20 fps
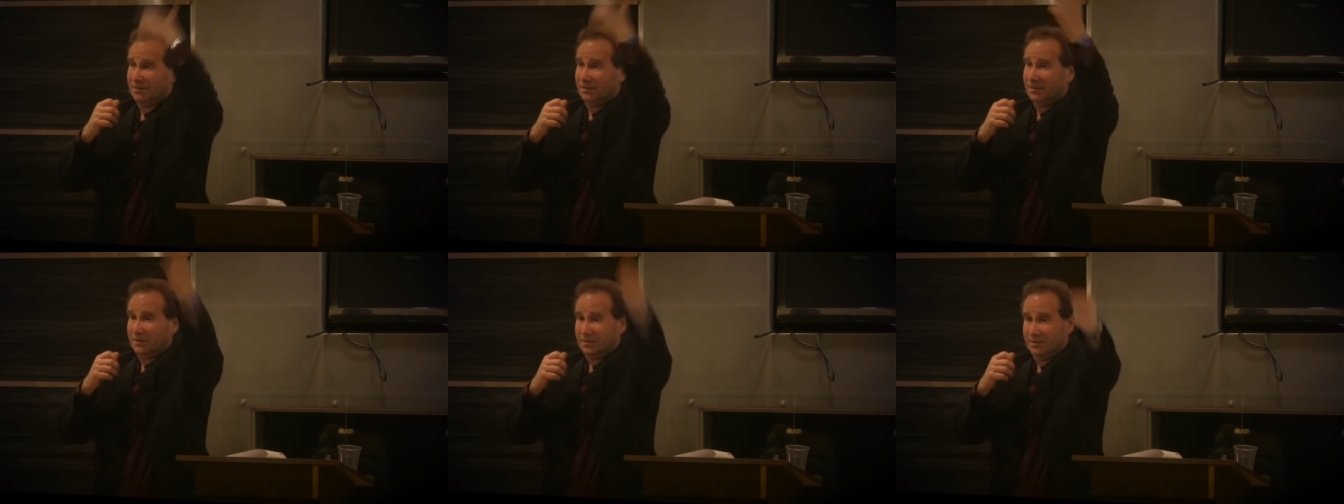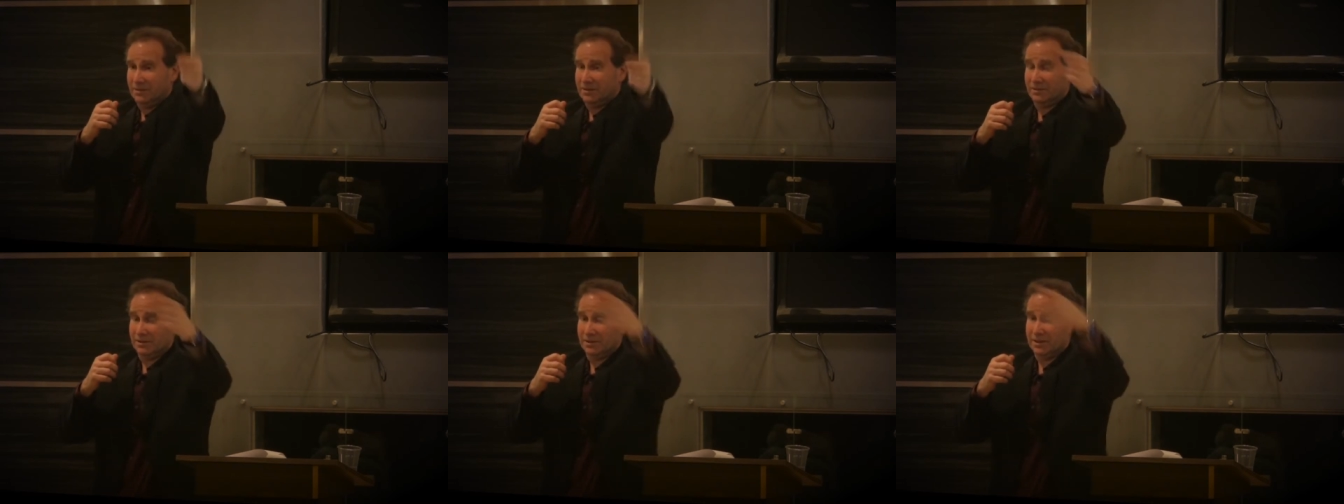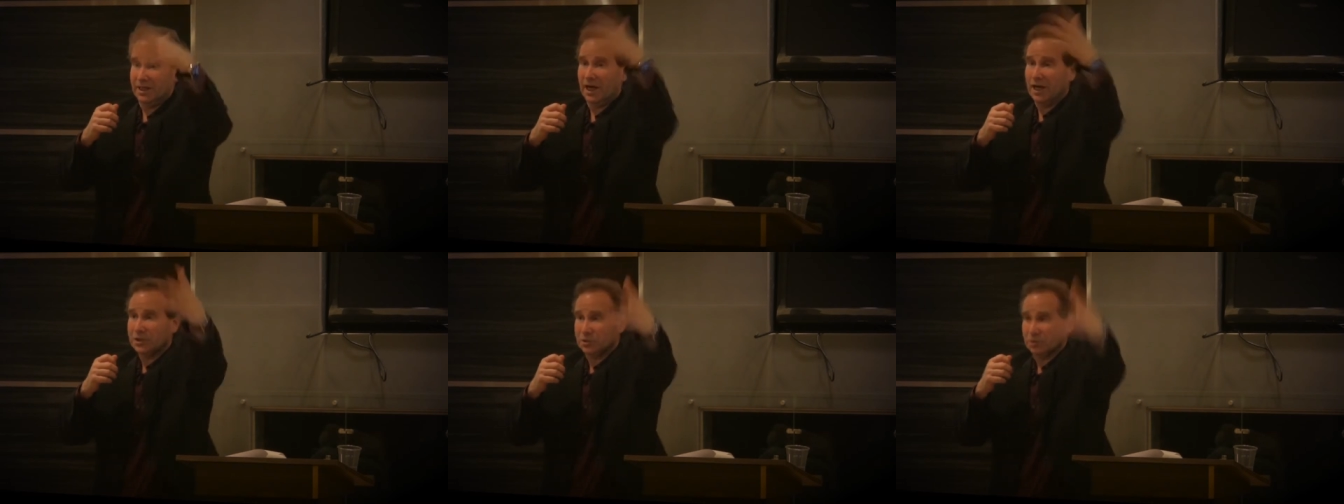the, the,
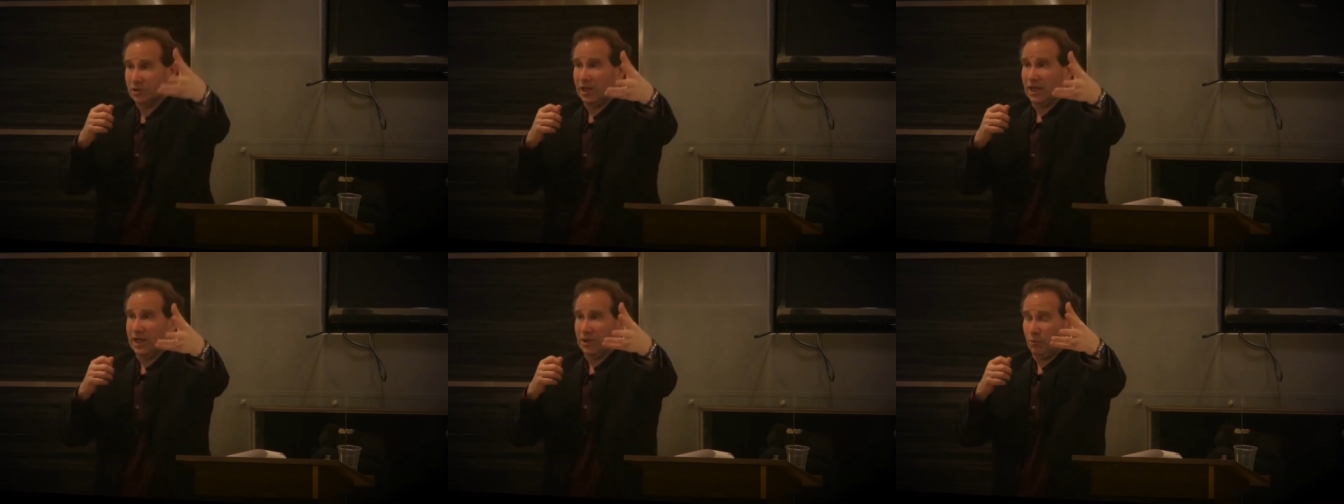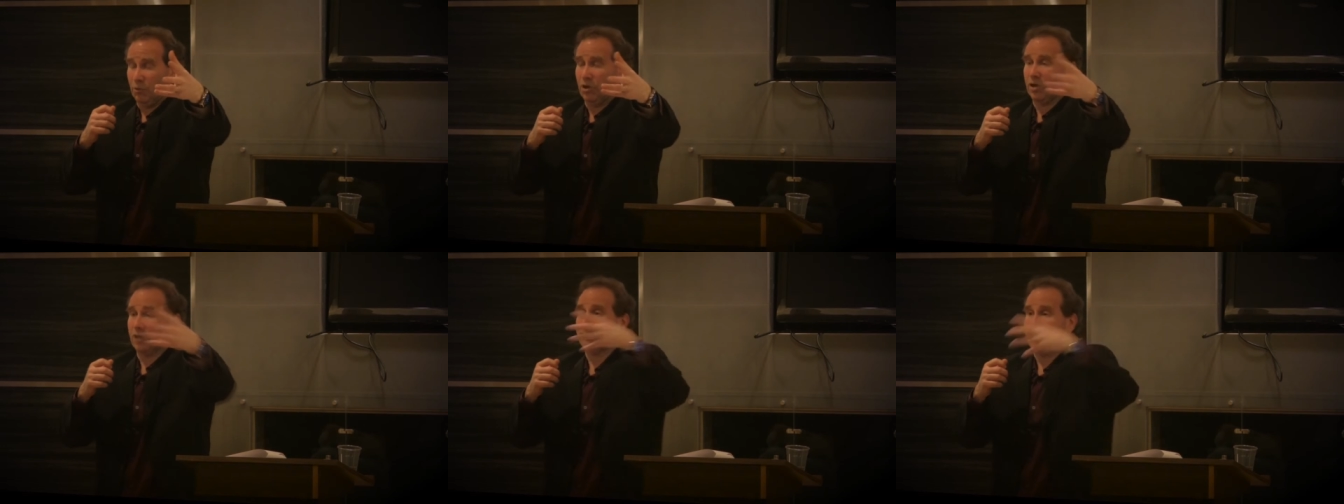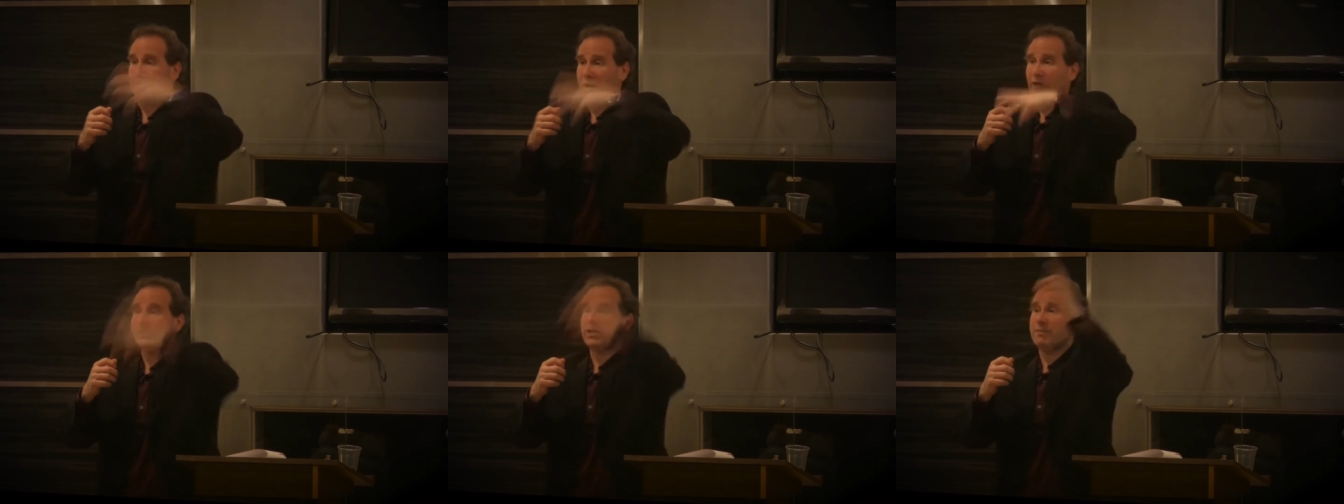the underlying work.
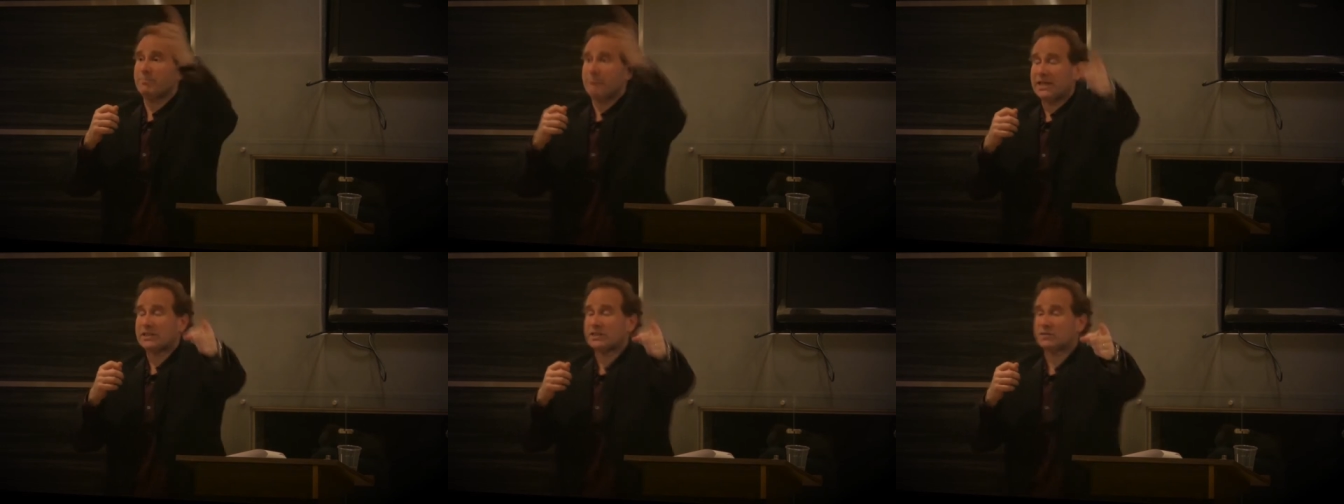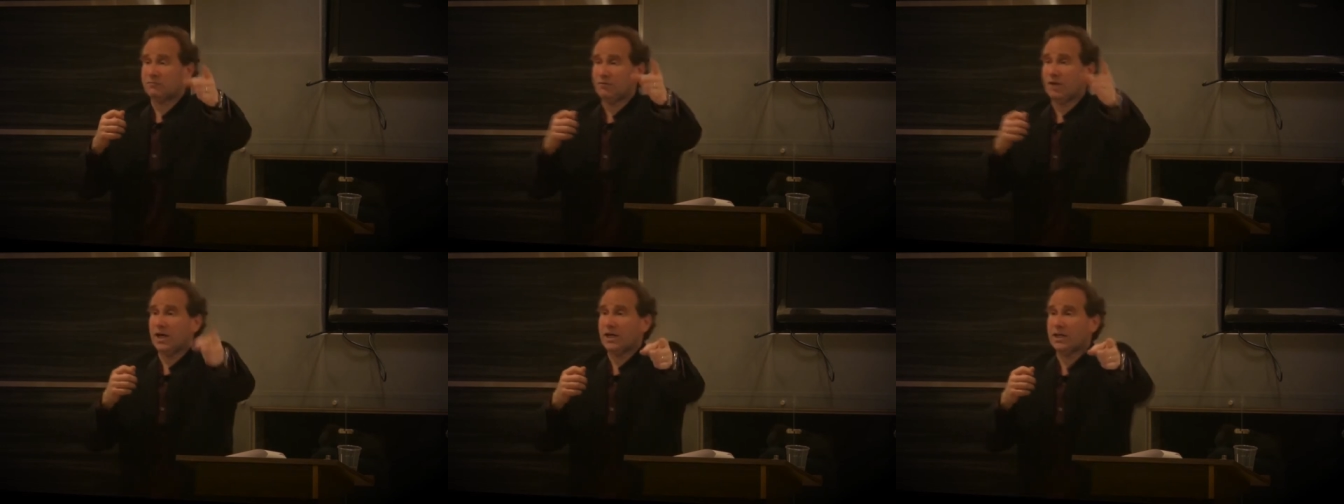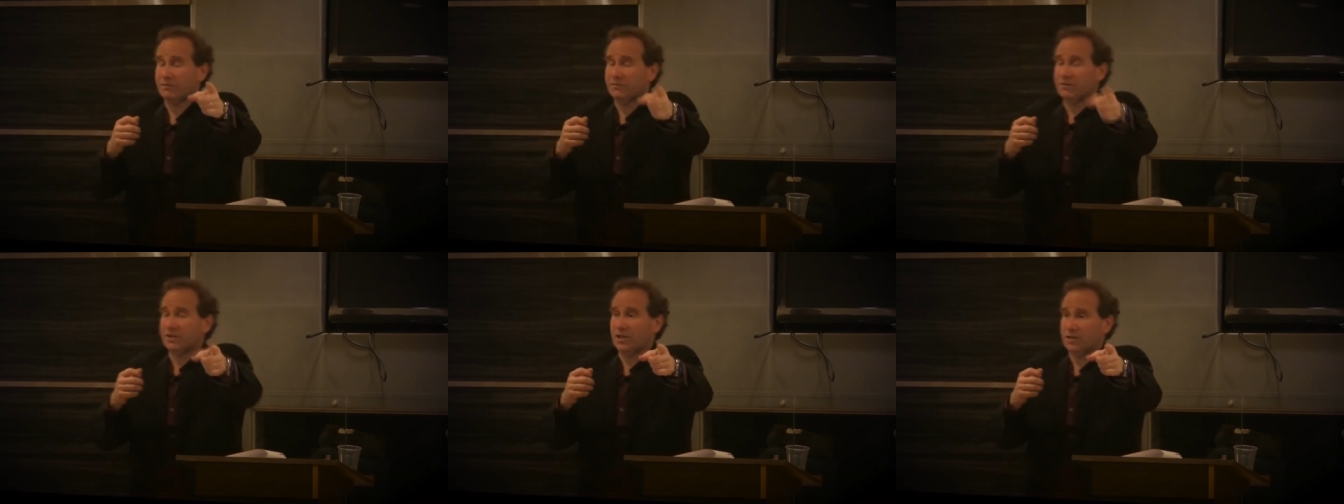Parody makes
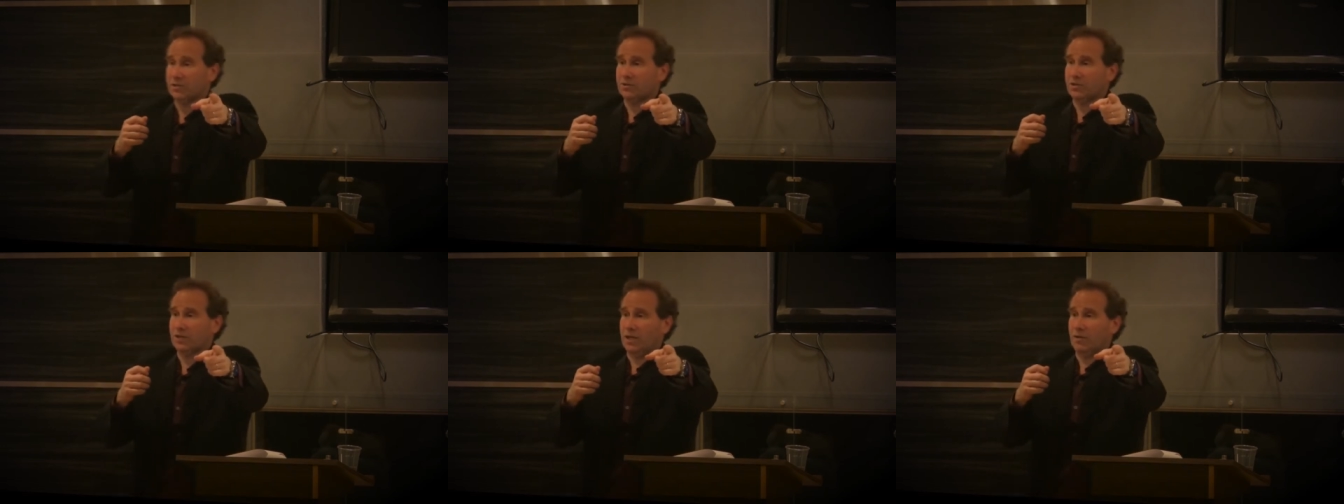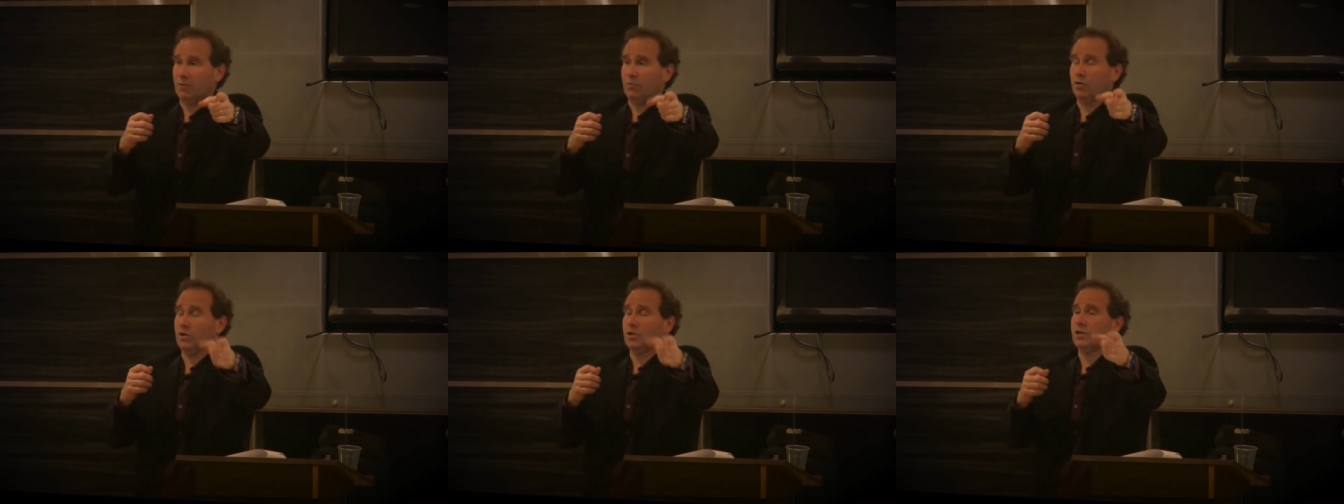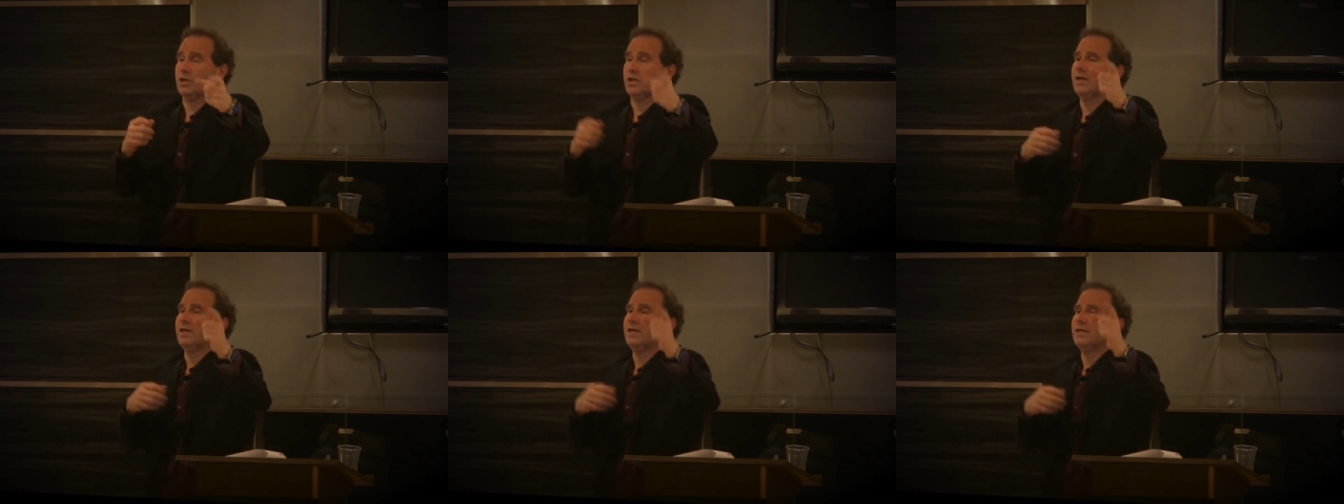fun of the underlying
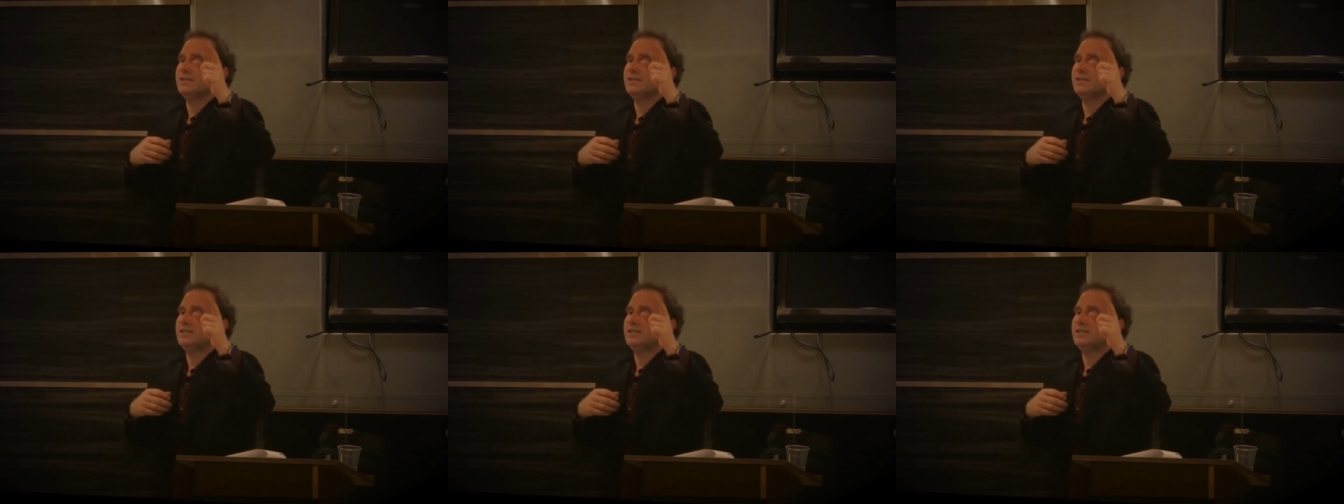work.